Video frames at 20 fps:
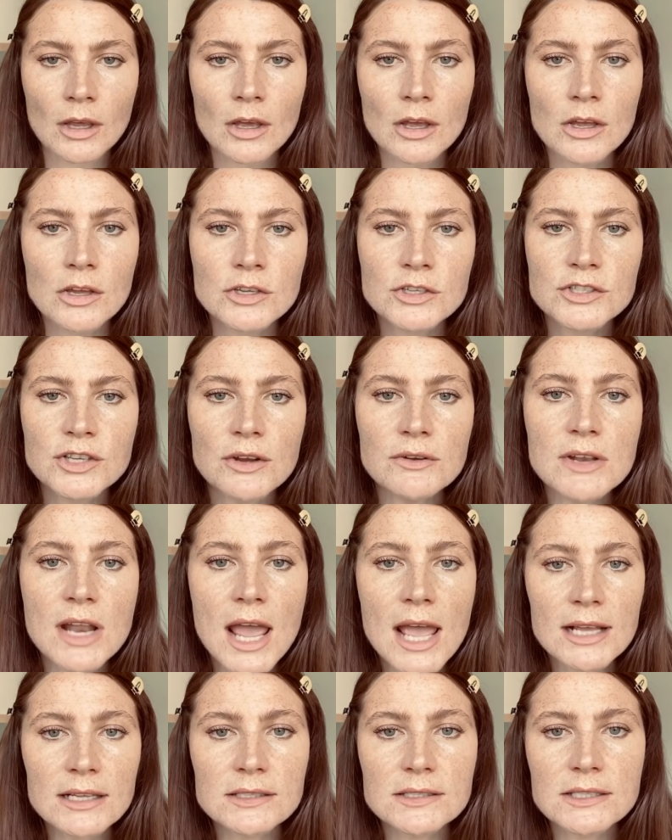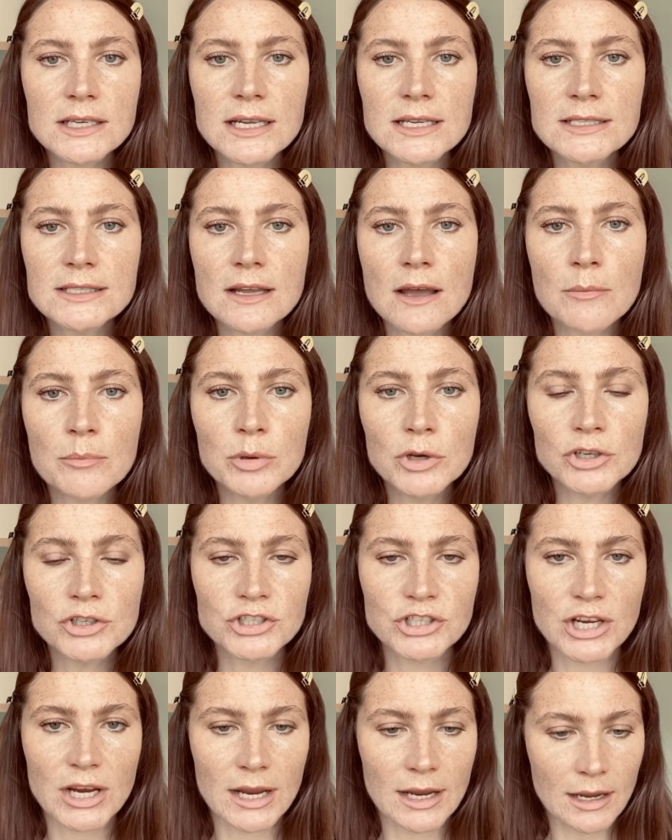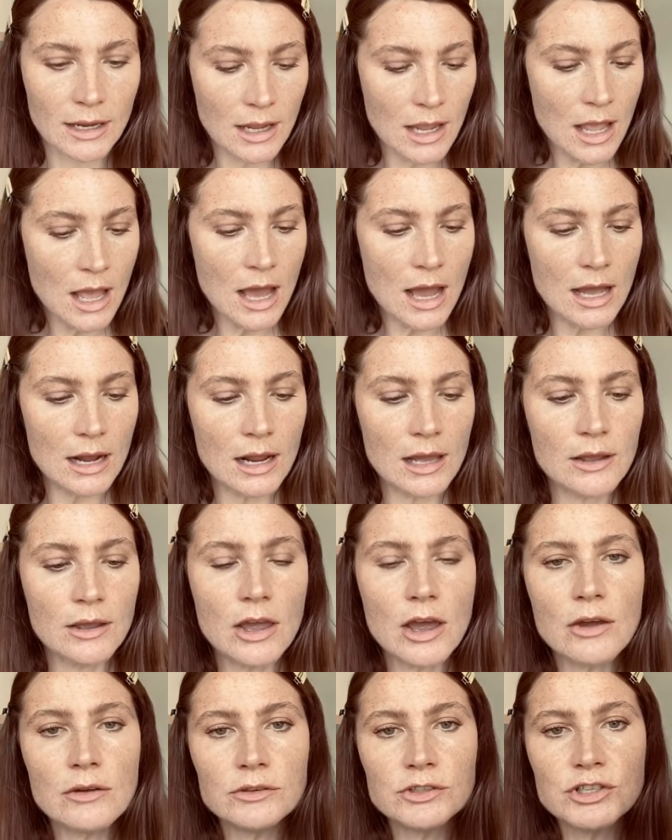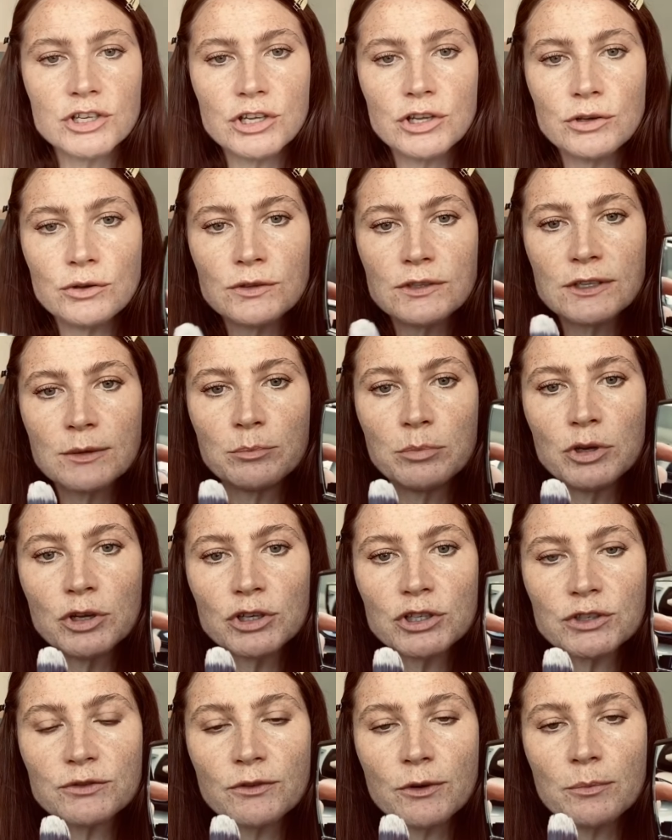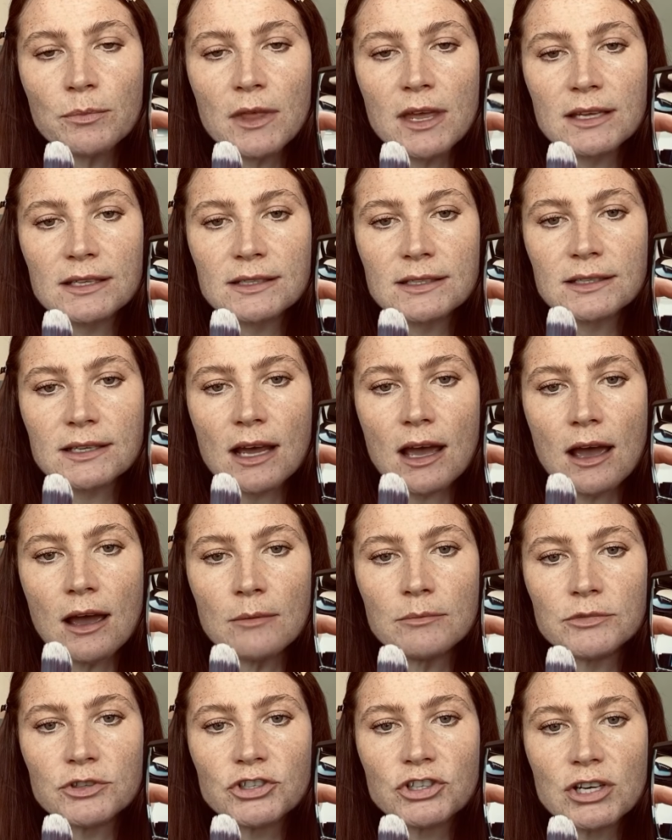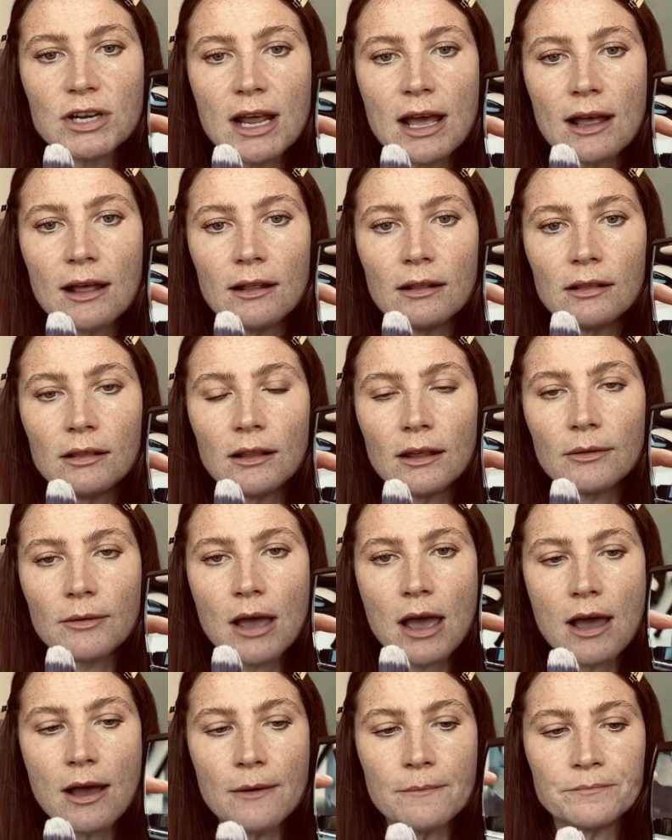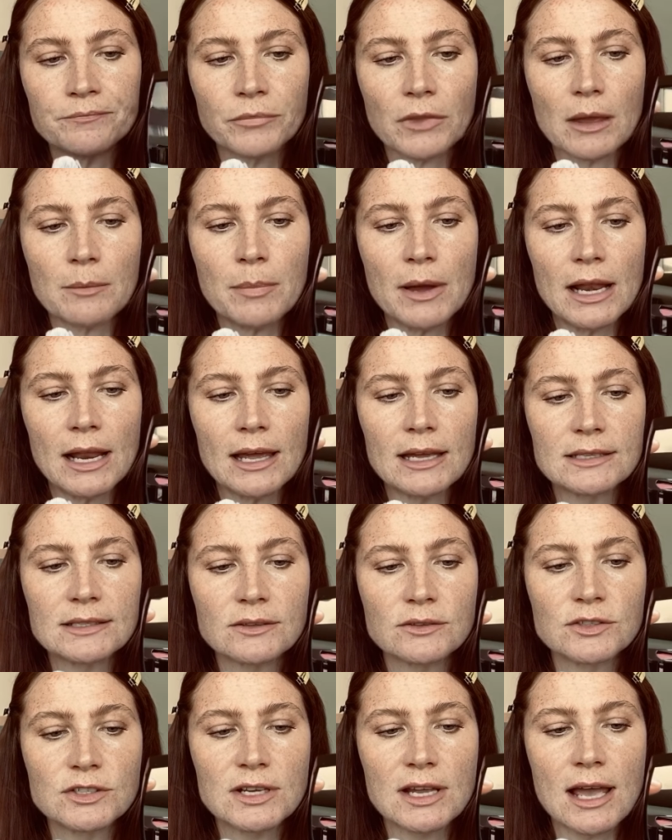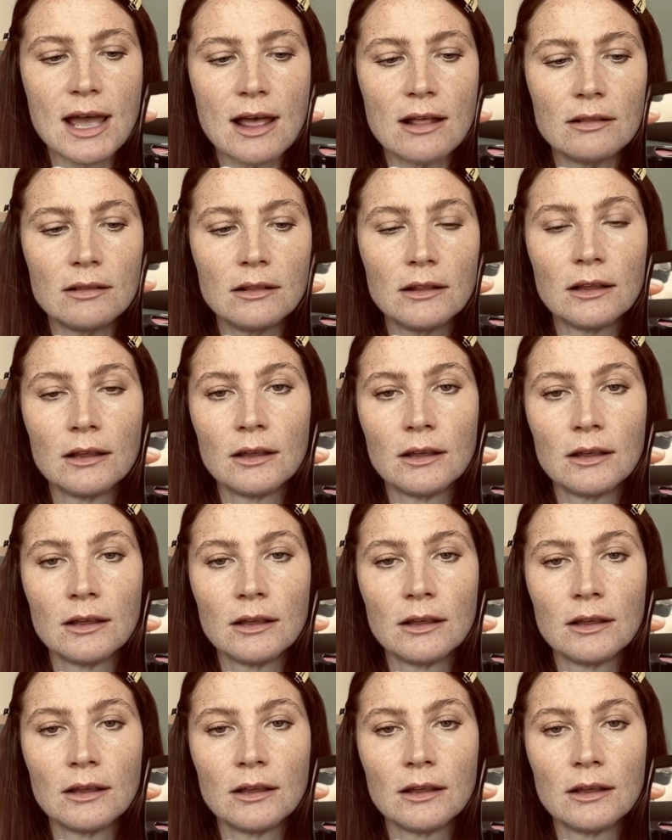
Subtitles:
So next is blushing, and I'm going to use the blush from this Chanel palette Essentielle